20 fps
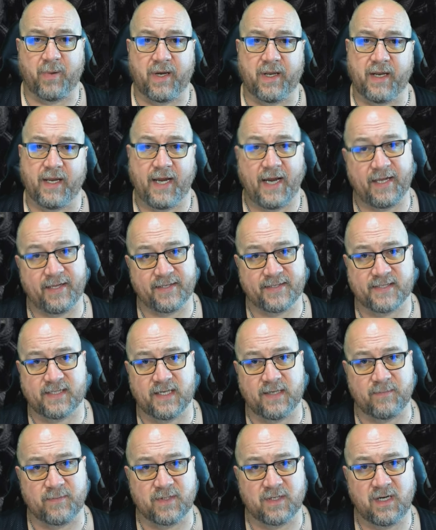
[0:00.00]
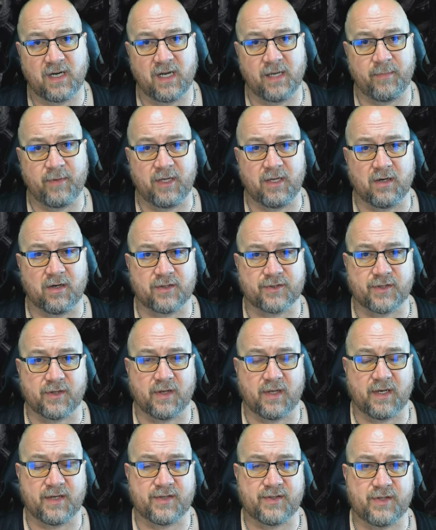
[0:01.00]
But at the same time, he also
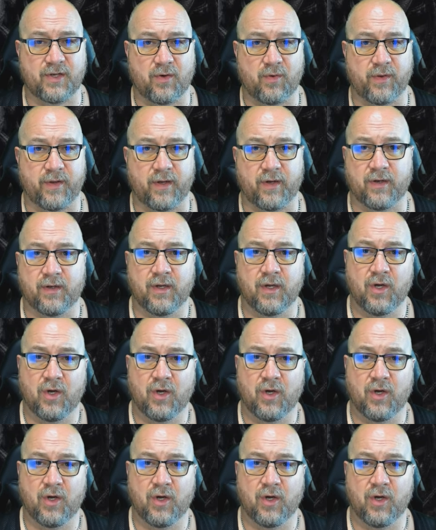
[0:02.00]
let us know that